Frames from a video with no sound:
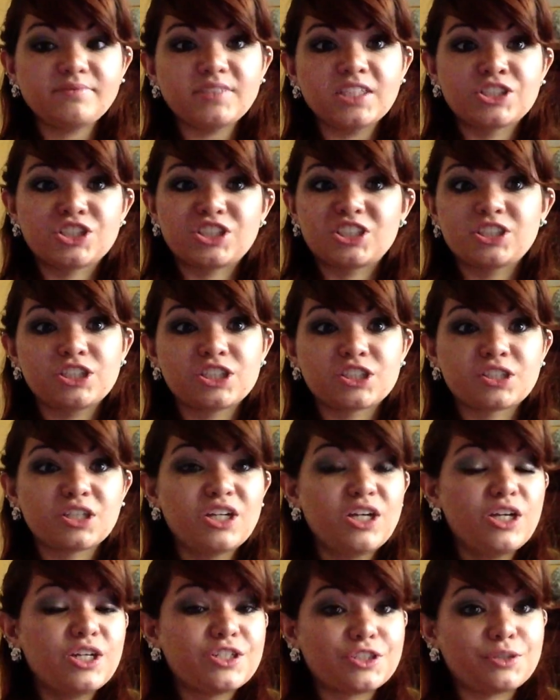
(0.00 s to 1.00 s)
She
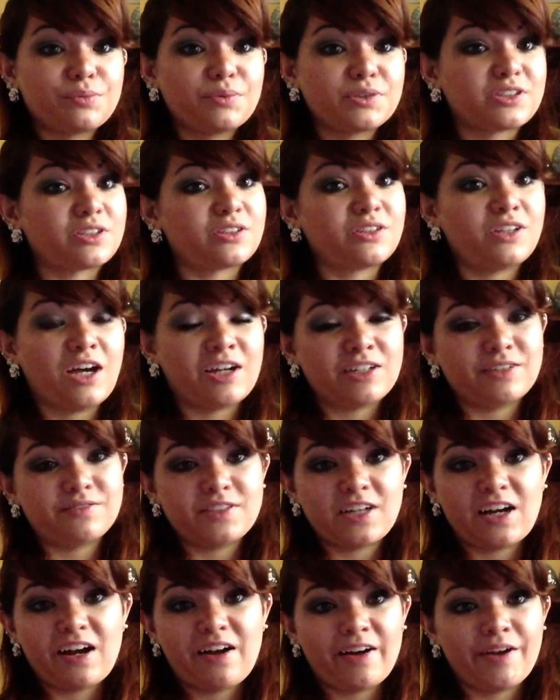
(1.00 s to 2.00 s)
puts a lot of
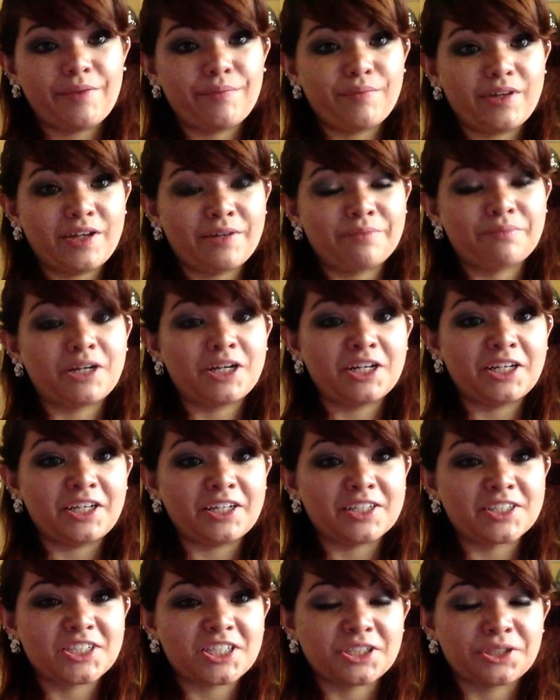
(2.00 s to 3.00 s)
time and money
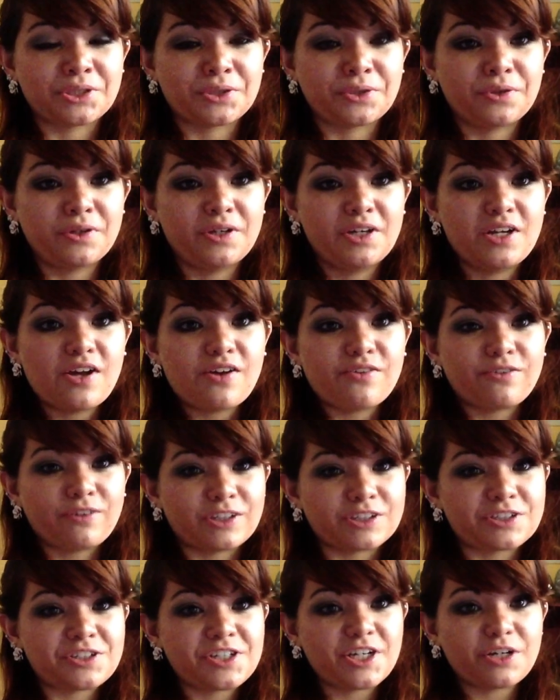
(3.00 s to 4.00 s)
into
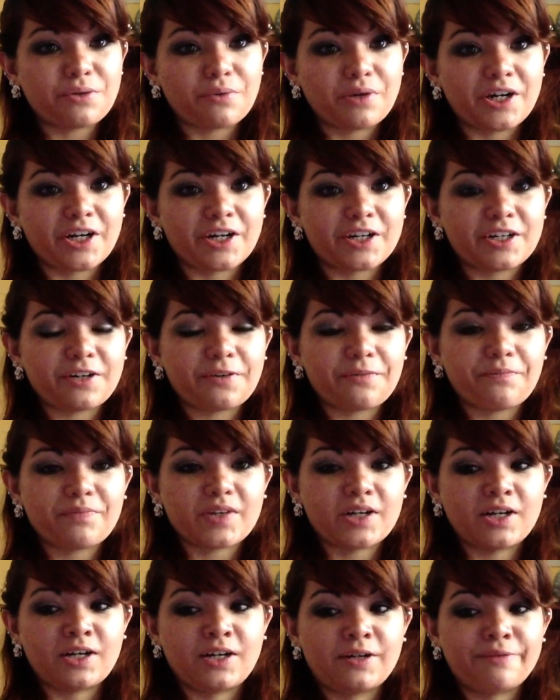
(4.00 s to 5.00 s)
volunteer work,
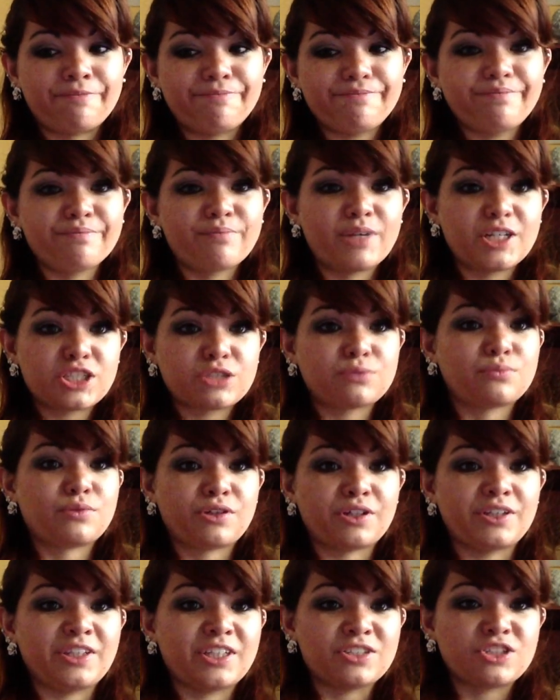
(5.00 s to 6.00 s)
much
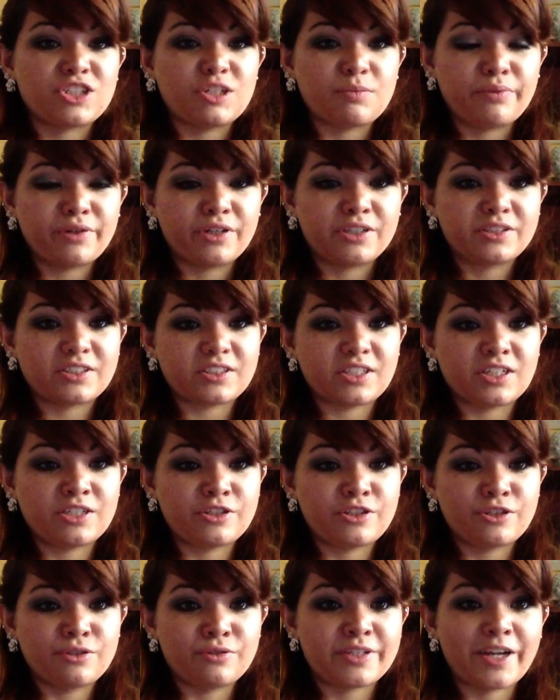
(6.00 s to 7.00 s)
more than she puts
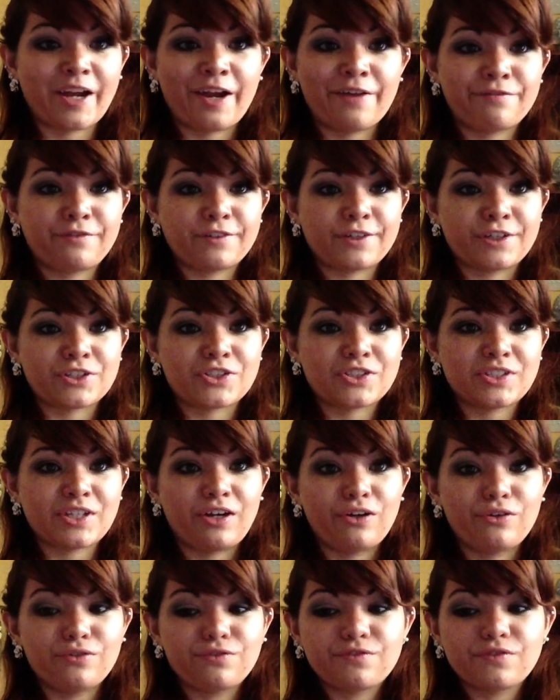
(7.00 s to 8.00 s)
into time for
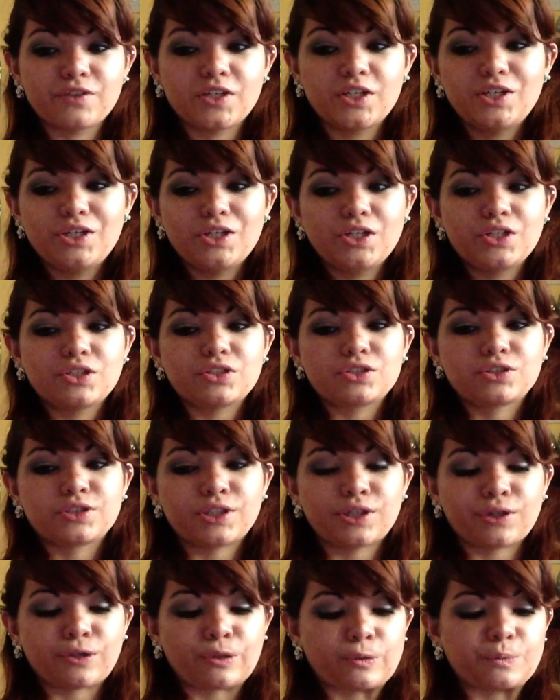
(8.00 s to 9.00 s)
herself.
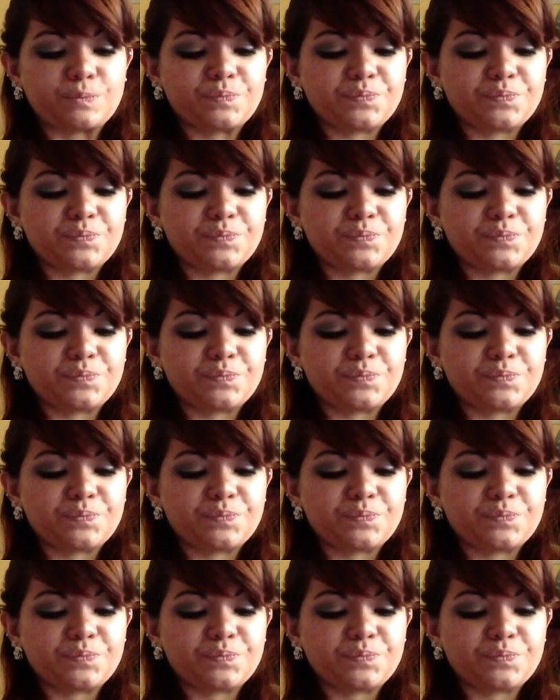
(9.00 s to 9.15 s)
So